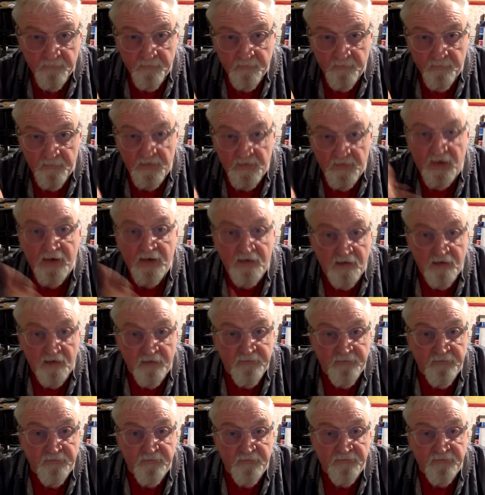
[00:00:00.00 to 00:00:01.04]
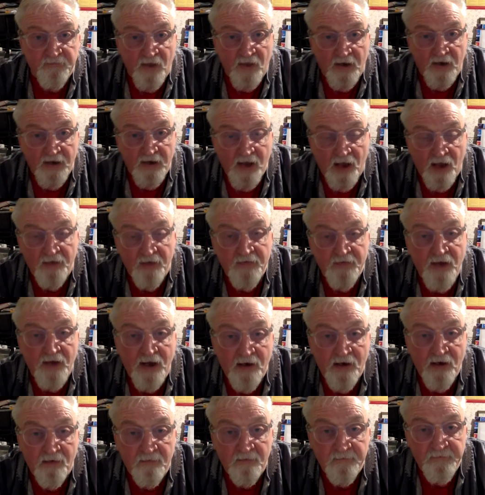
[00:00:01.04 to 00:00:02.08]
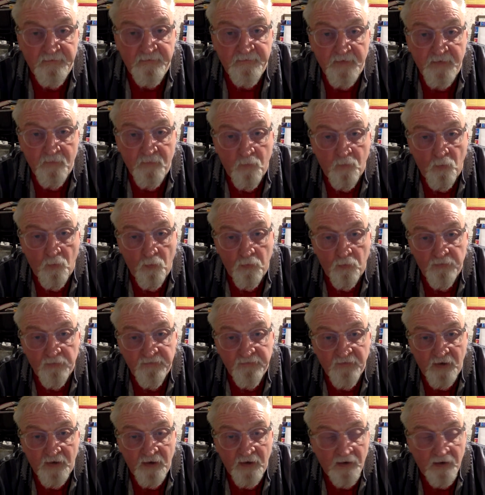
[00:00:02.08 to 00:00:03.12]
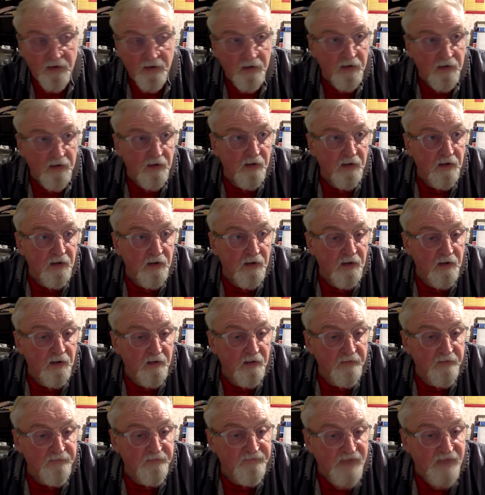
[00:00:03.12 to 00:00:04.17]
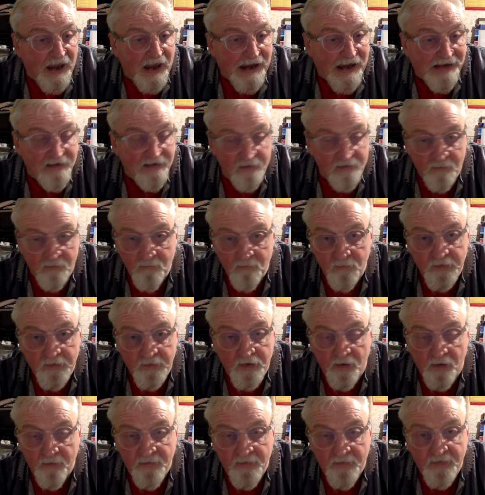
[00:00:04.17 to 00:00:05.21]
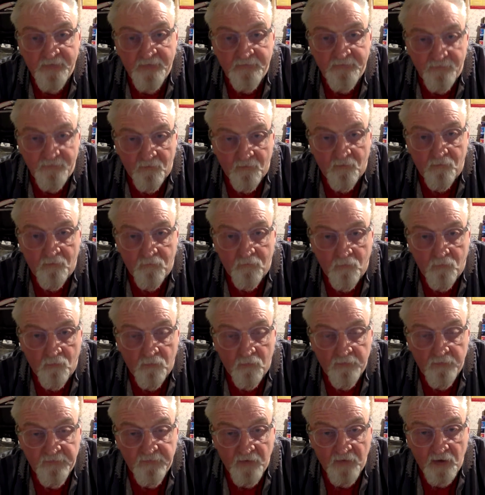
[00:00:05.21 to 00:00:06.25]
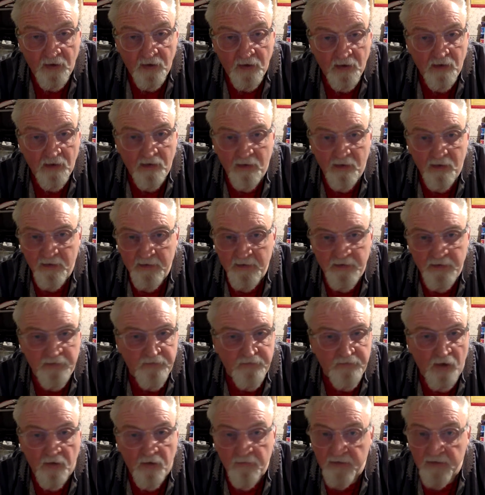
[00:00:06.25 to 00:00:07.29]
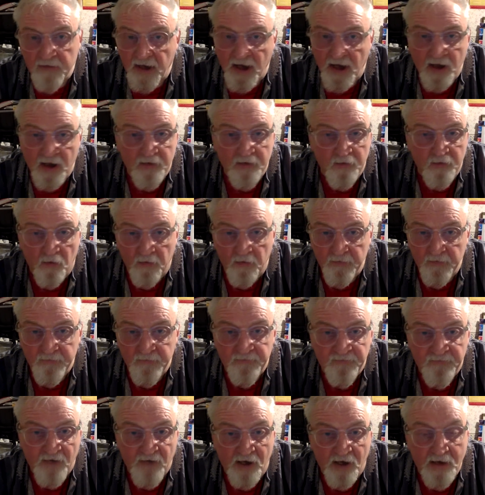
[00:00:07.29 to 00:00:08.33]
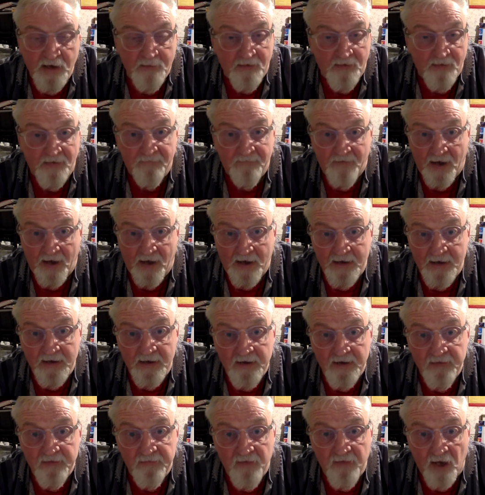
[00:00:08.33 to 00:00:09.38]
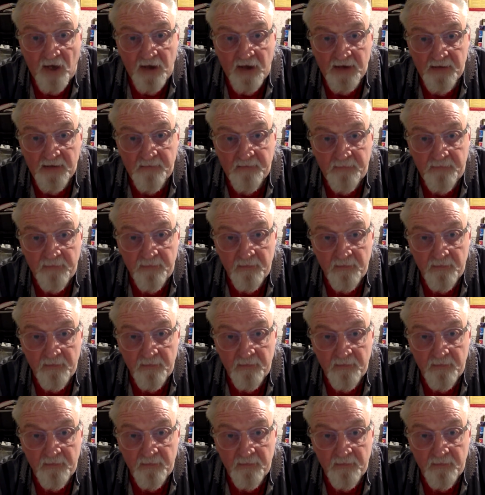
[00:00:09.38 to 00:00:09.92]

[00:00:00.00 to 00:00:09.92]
Needless to say, unhealthy water, stagnant, this sort of water, you don't get a nice shape, if any shape.